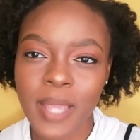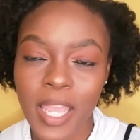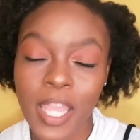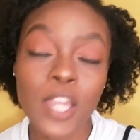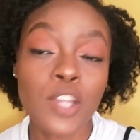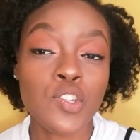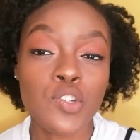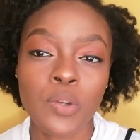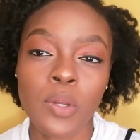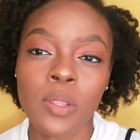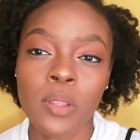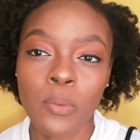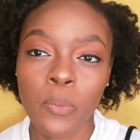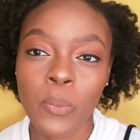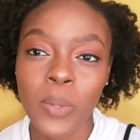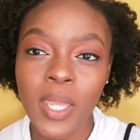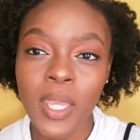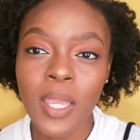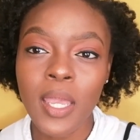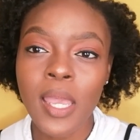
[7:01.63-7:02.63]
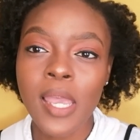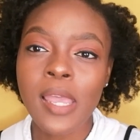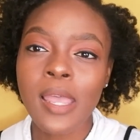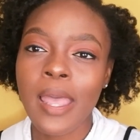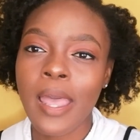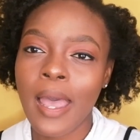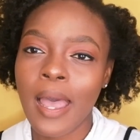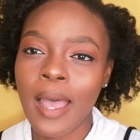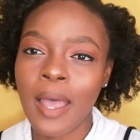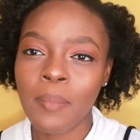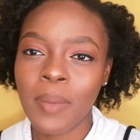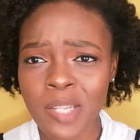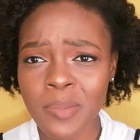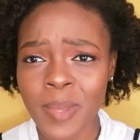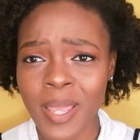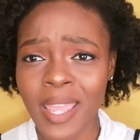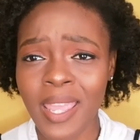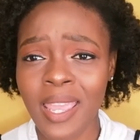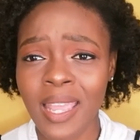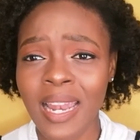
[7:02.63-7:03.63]
my hair during the week. Um,
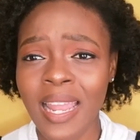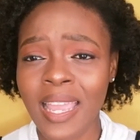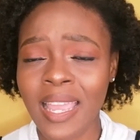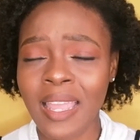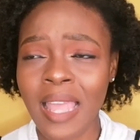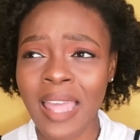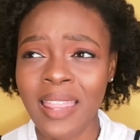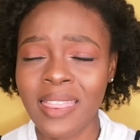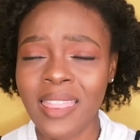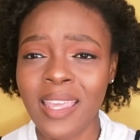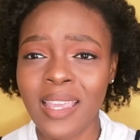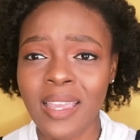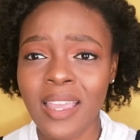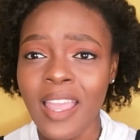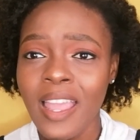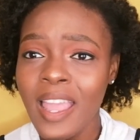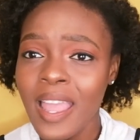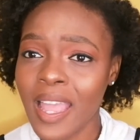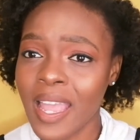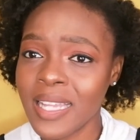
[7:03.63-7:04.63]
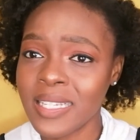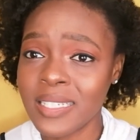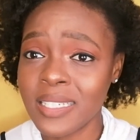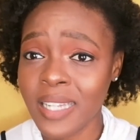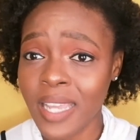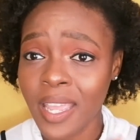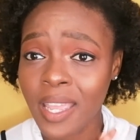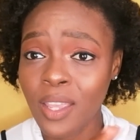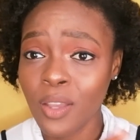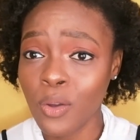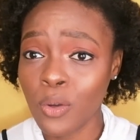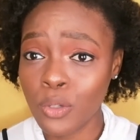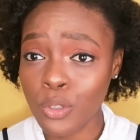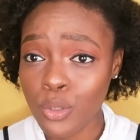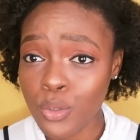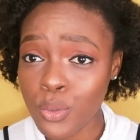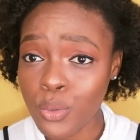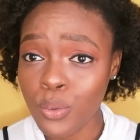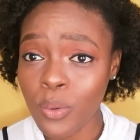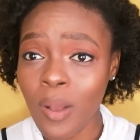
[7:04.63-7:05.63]
as my hair, like I think a day or
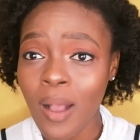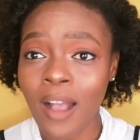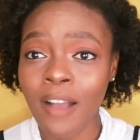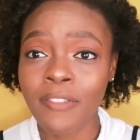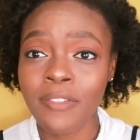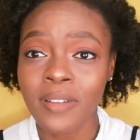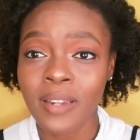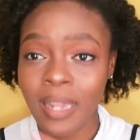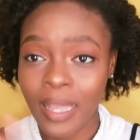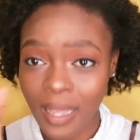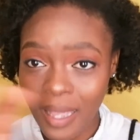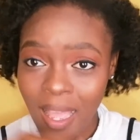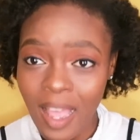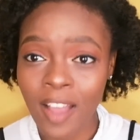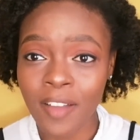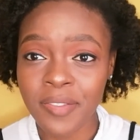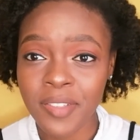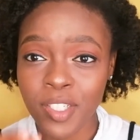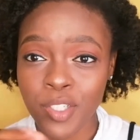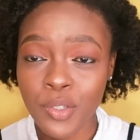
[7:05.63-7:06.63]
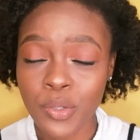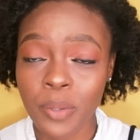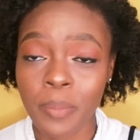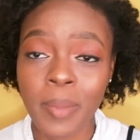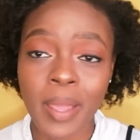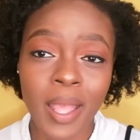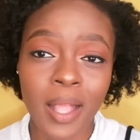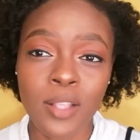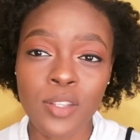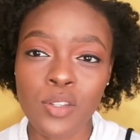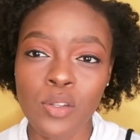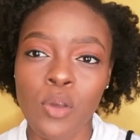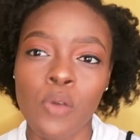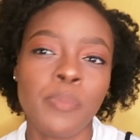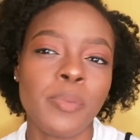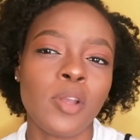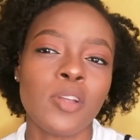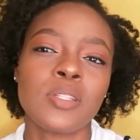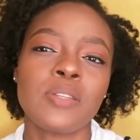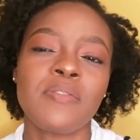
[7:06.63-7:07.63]
two after, like after doing my
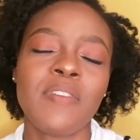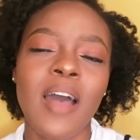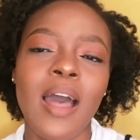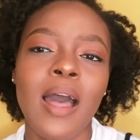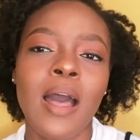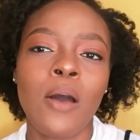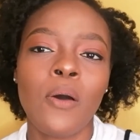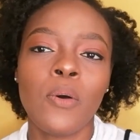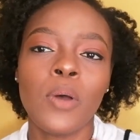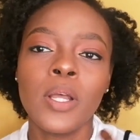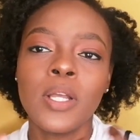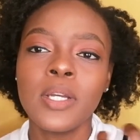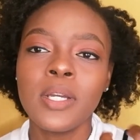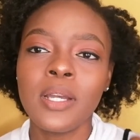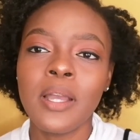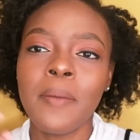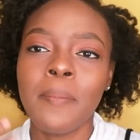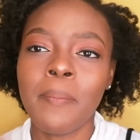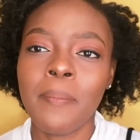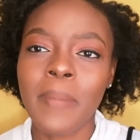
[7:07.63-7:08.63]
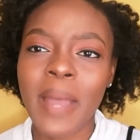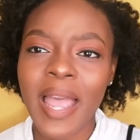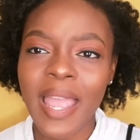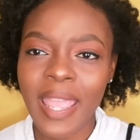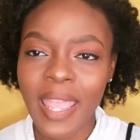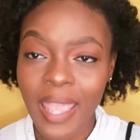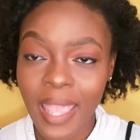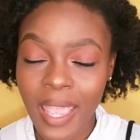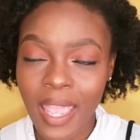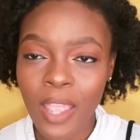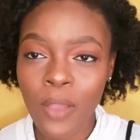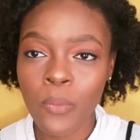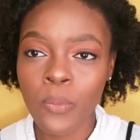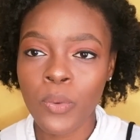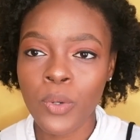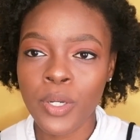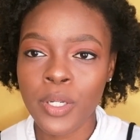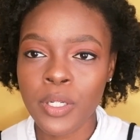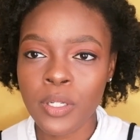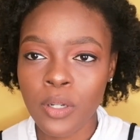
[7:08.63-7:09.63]
LCO, because of how my hair
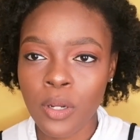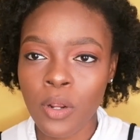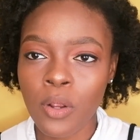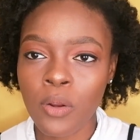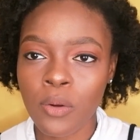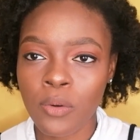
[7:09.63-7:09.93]
would